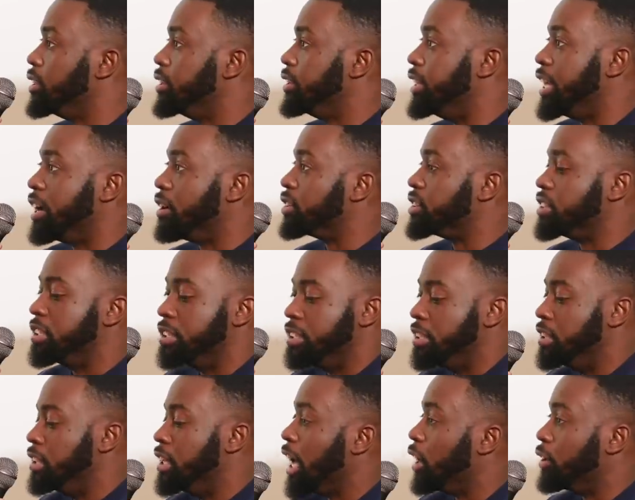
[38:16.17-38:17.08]
There's
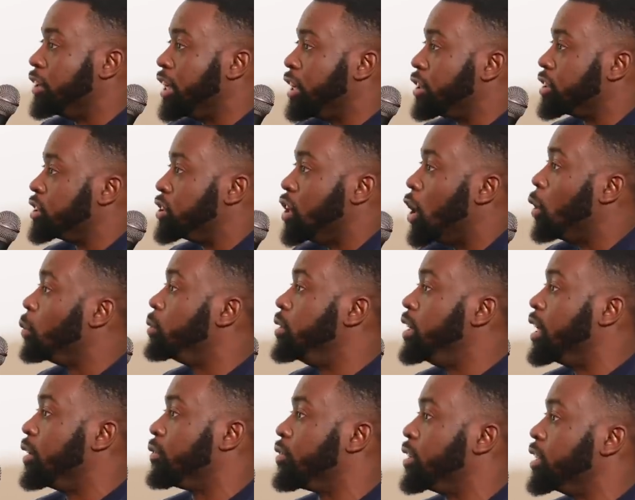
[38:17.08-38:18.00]
no there's no
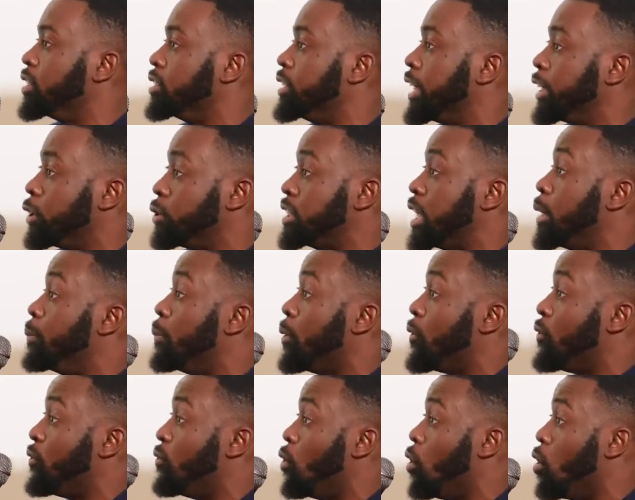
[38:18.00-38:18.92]
difference. Like you said
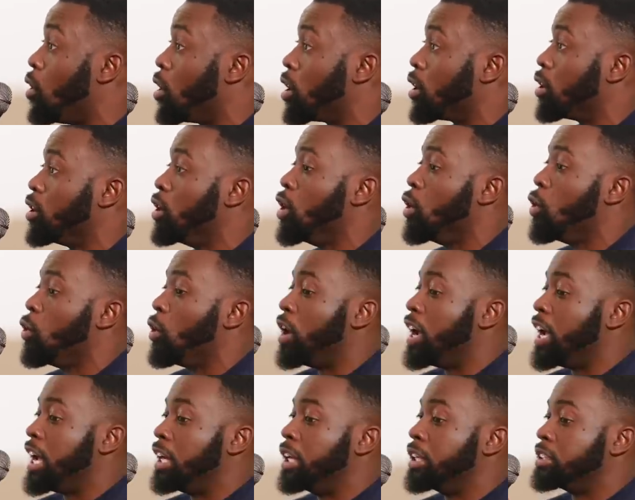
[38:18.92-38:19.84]
before
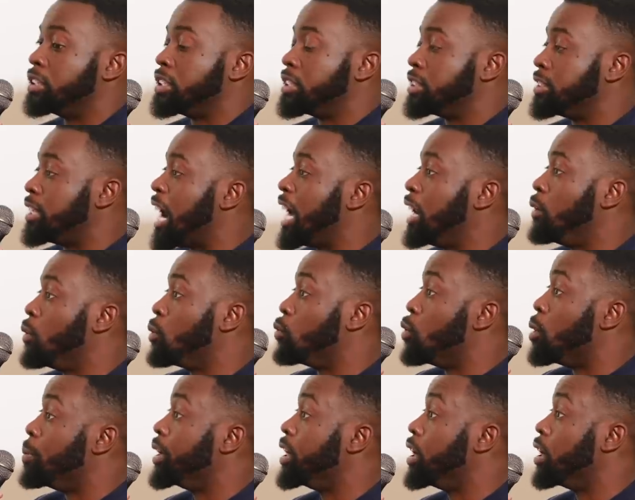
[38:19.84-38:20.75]
in a society where
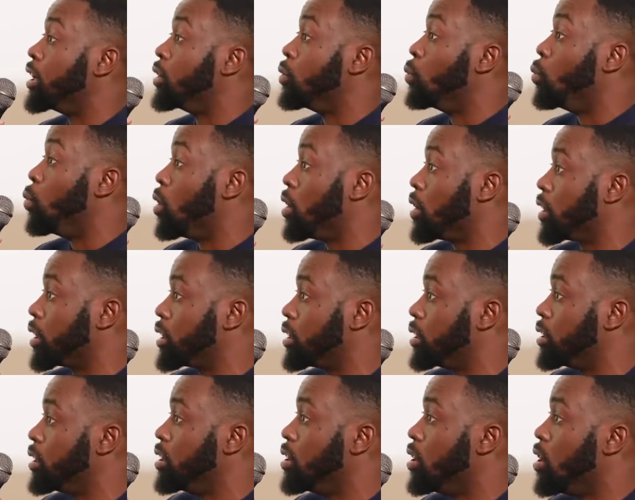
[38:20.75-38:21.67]
women couldn't work,
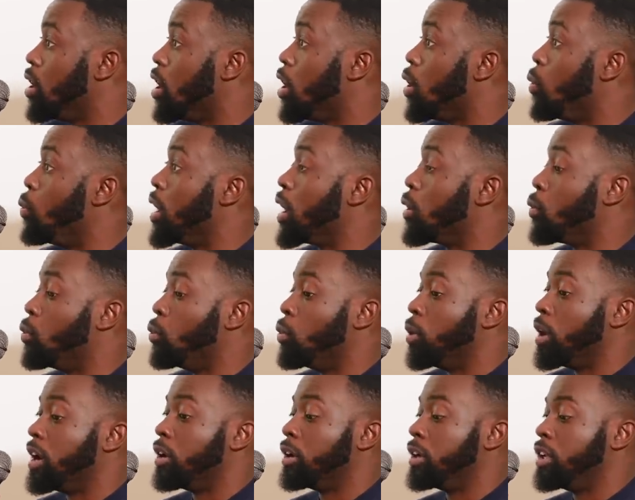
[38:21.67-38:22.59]
yeah. or where
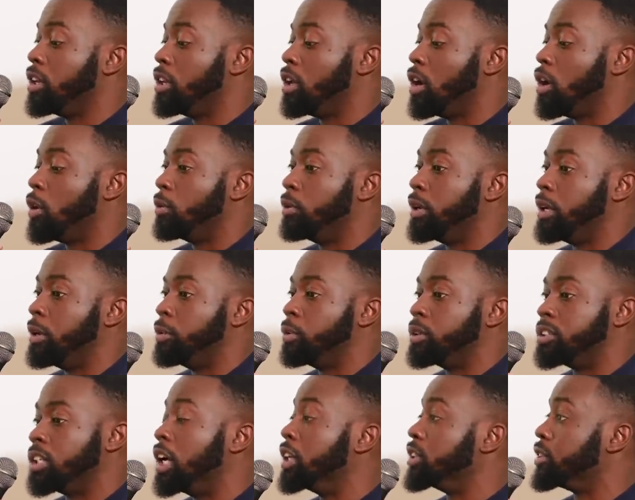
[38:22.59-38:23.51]
where you know it
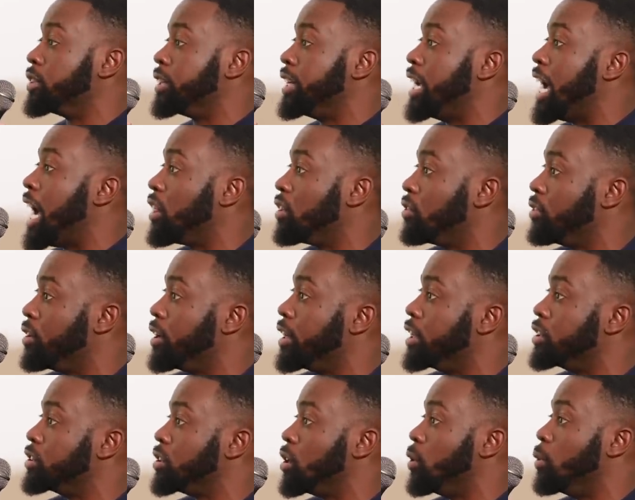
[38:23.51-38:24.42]
was hunter gatherer,
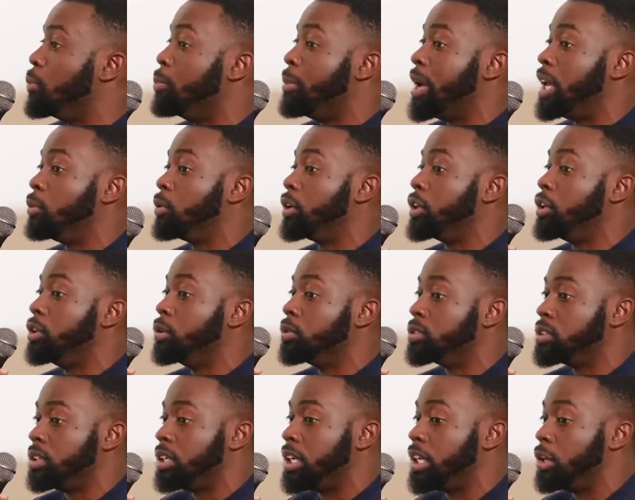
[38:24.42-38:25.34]
and so men were
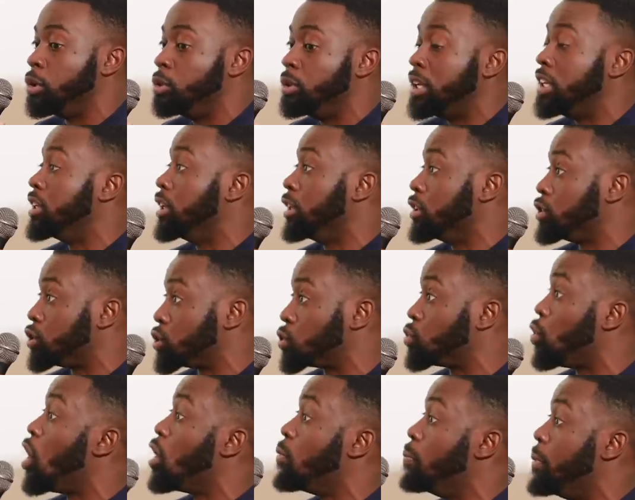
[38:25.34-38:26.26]
usually you needed a
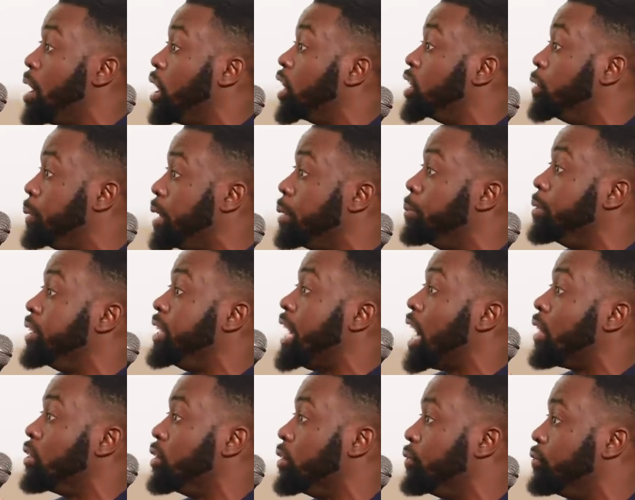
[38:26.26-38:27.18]
strong male to be able to
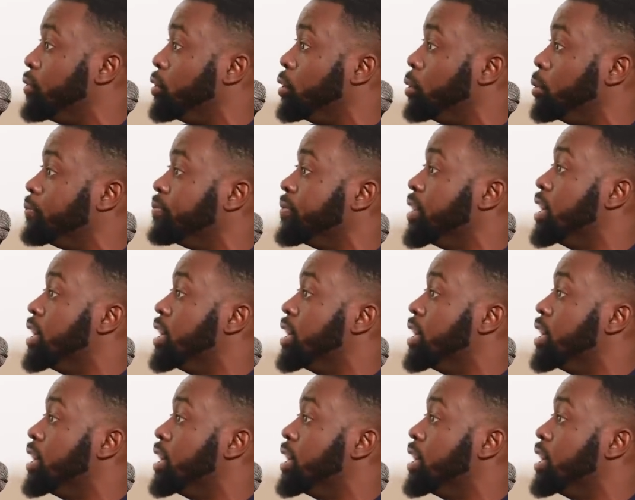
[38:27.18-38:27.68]
gather the food.